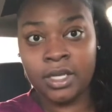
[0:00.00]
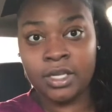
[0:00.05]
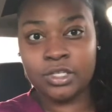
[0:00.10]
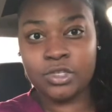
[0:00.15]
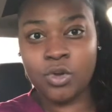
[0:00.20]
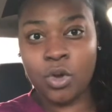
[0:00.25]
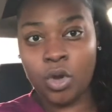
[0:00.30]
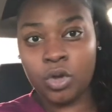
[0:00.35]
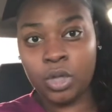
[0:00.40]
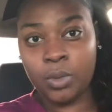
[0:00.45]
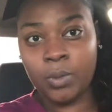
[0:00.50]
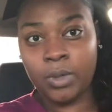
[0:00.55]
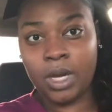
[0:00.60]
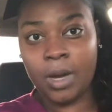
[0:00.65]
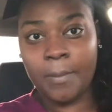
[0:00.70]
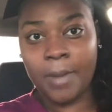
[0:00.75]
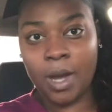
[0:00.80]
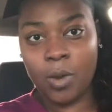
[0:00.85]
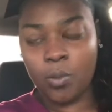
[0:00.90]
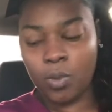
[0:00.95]
so only went
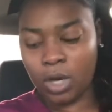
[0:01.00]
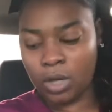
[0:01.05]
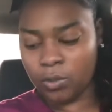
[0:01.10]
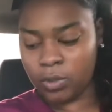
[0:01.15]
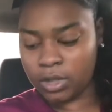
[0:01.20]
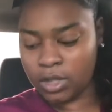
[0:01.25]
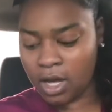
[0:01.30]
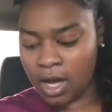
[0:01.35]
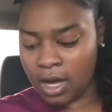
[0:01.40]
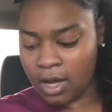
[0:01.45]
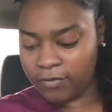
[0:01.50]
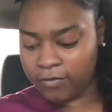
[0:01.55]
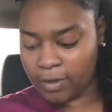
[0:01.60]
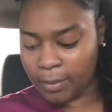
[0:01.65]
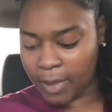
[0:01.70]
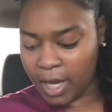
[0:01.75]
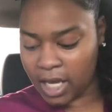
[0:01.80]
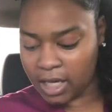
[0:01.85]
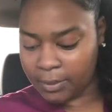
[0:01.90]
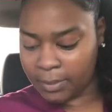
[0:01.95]
up by one with uh,
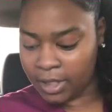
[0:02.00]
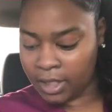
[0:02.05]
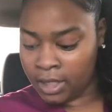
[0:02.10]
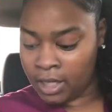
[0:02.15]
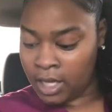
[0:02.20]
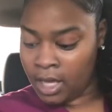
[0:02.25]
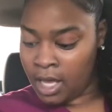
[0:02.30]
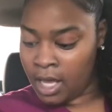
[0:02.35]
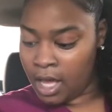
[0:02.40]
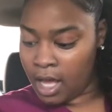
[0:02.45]
phlebotomy